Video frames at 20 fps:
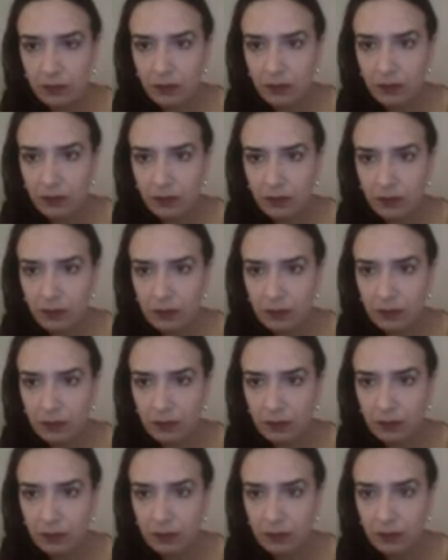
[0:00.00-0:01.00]

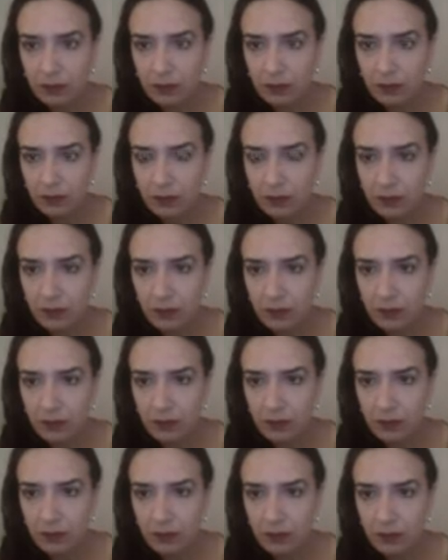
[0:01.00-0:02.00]

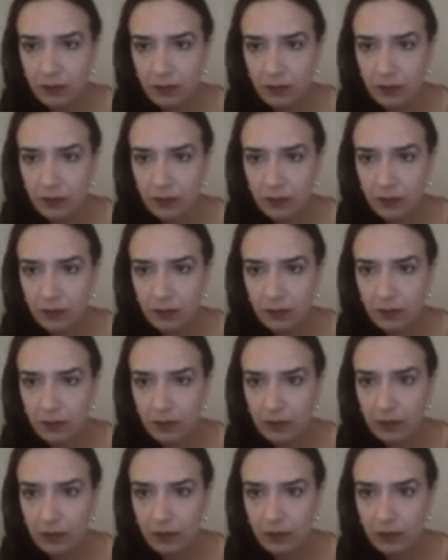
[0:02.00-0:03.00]

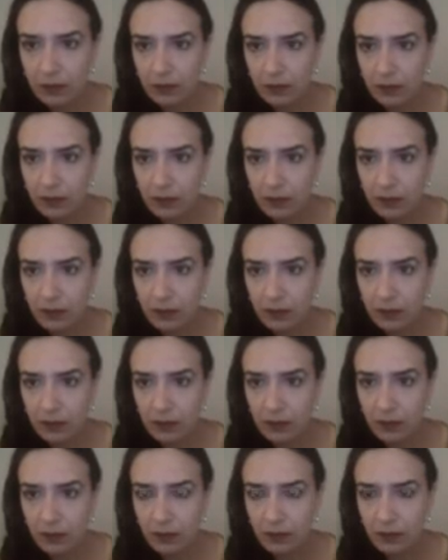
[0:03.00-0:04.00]

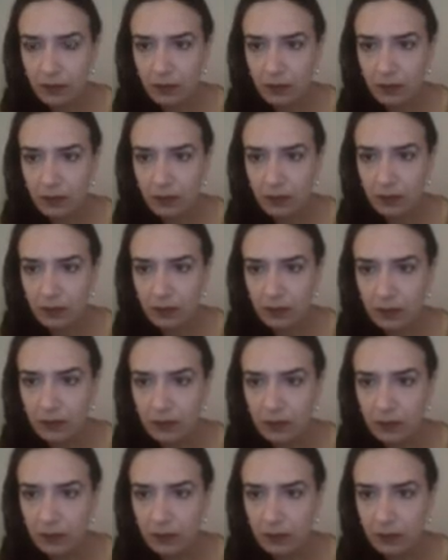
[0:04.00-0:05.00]

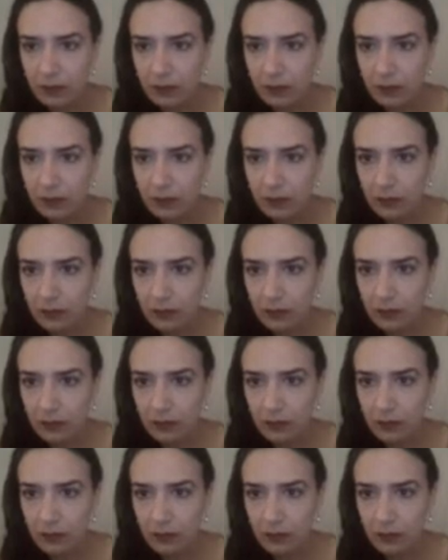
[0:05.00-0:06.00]

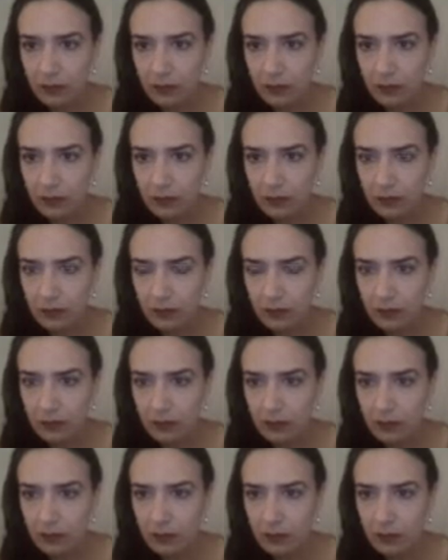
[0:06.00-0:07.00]

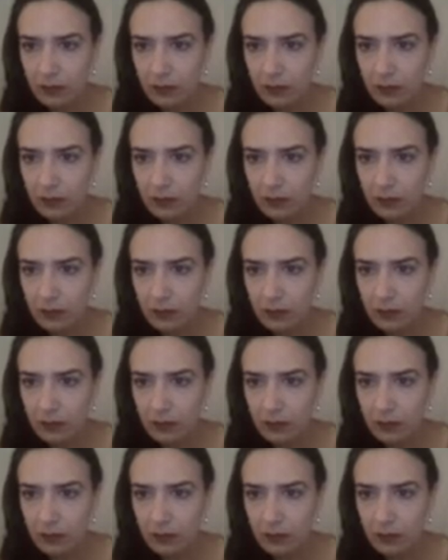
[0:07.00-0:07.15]
This person isn't speaking.